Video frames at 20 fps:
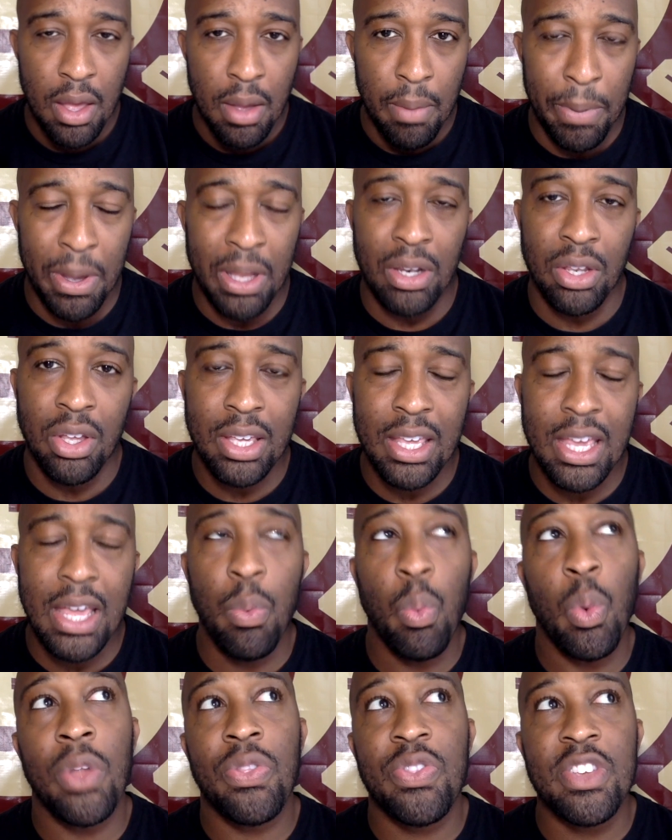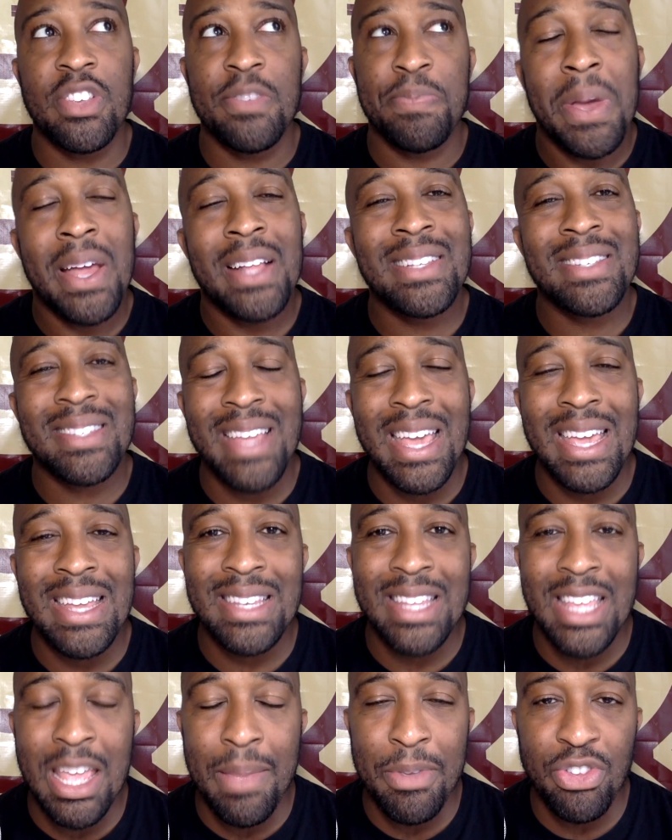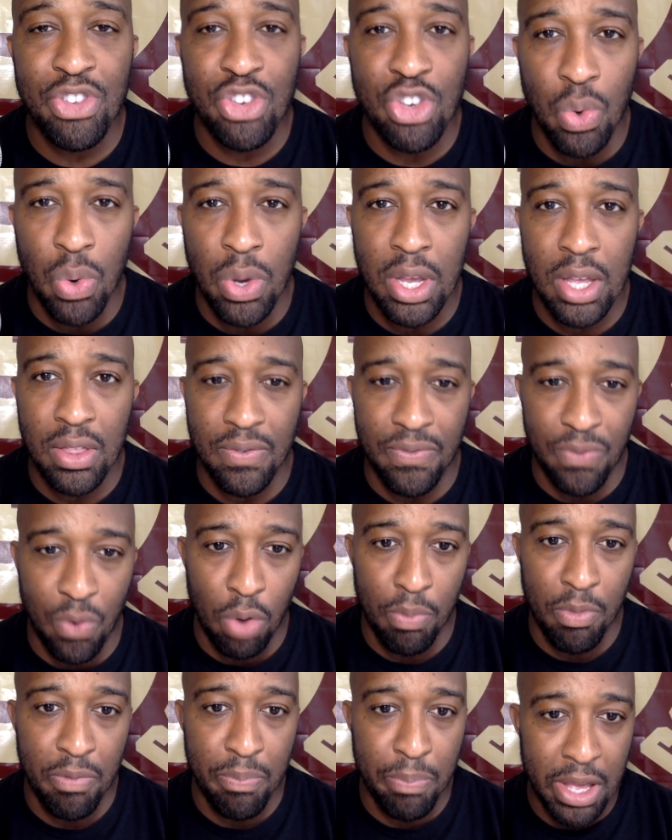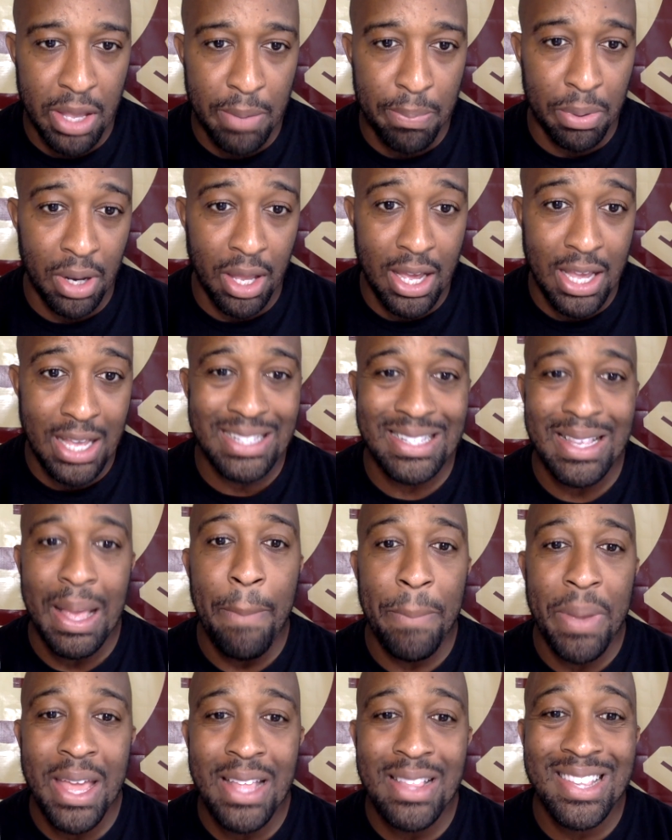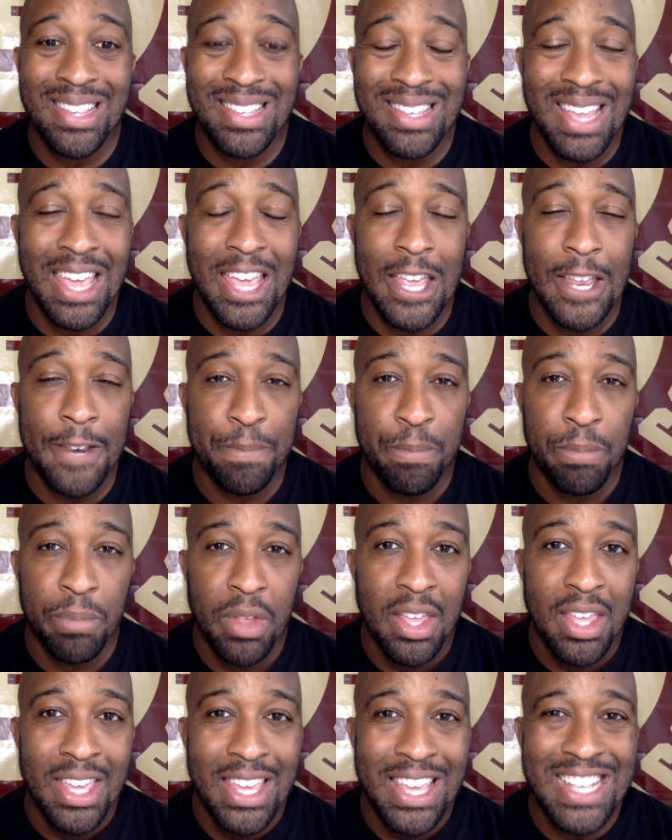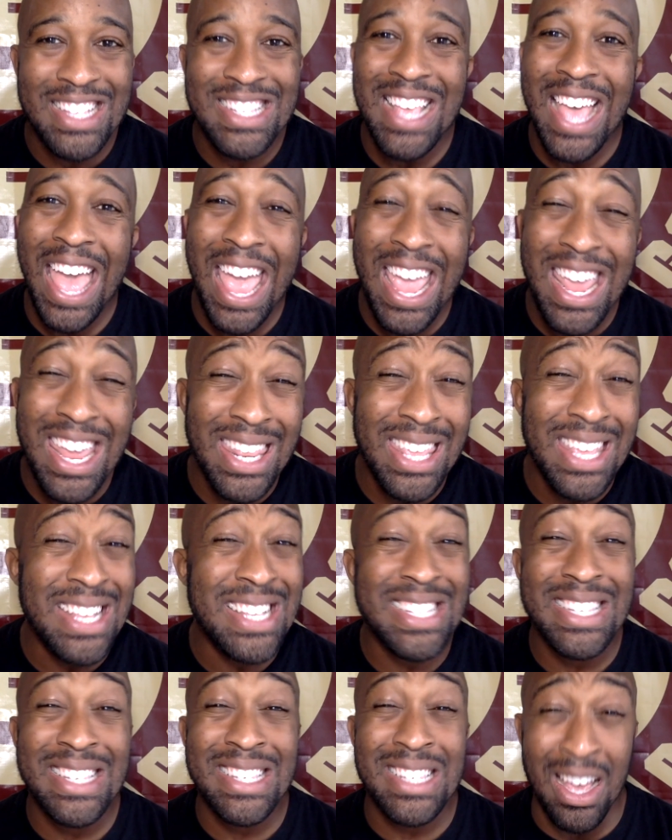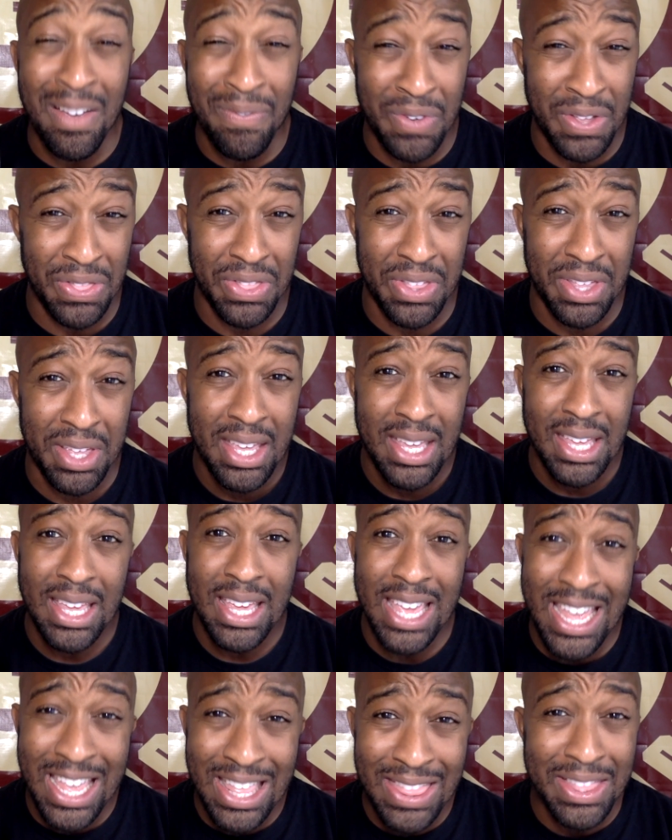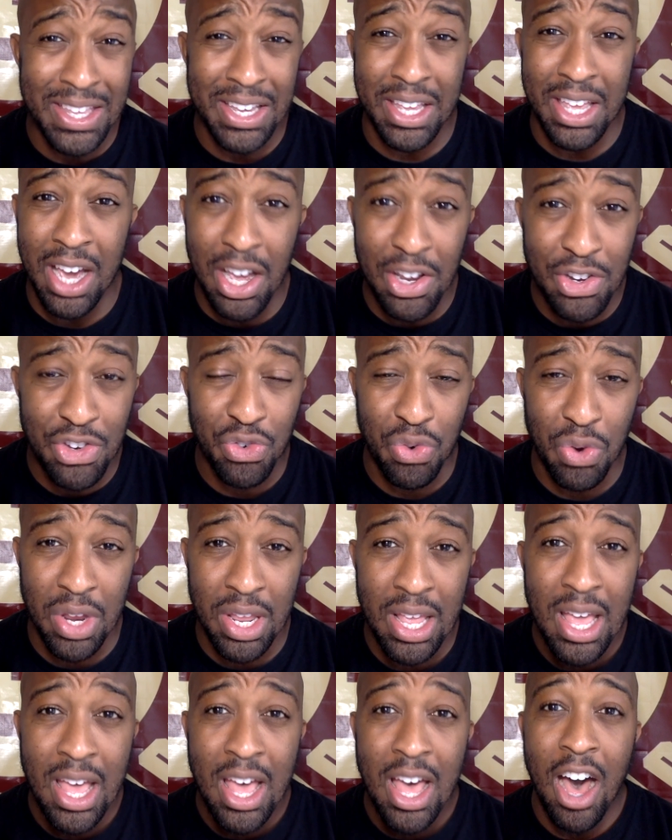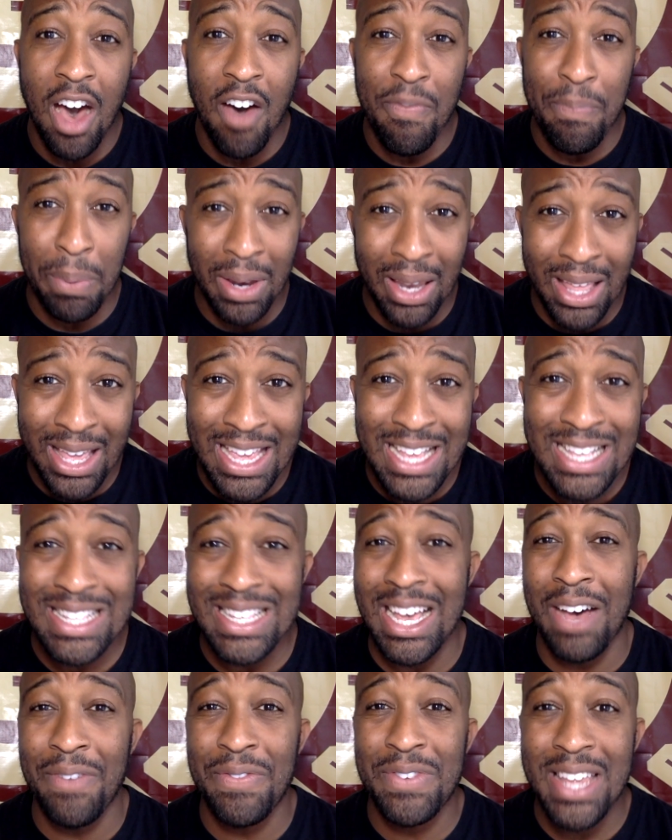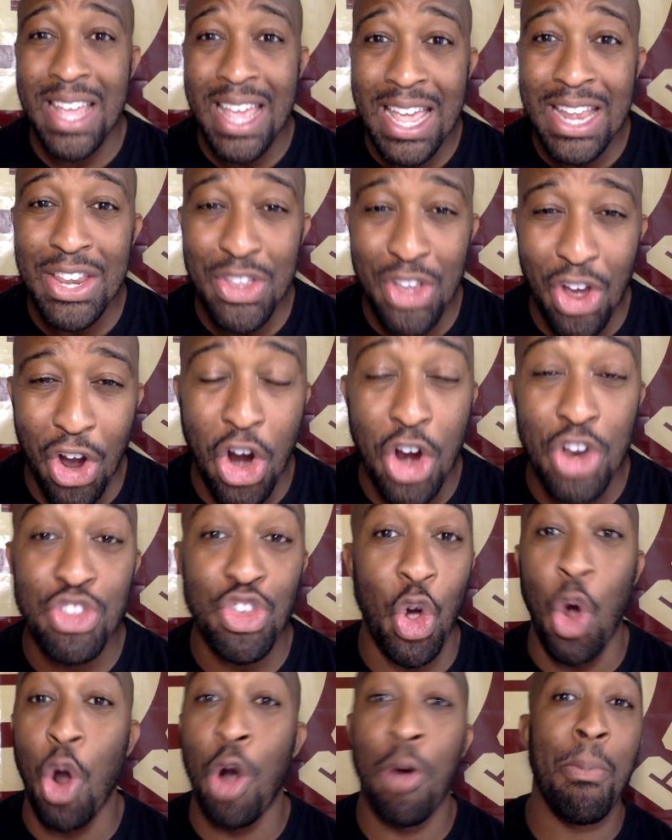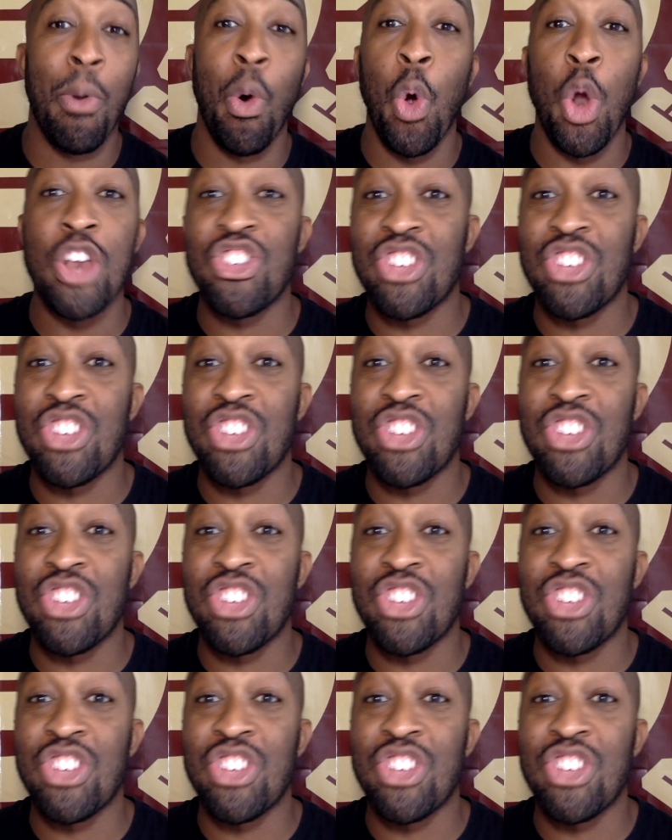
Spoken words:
But look at what this Penn State team is doing in the form of big plays. Penn State is 87th. In the country of plays of 10 yards or more.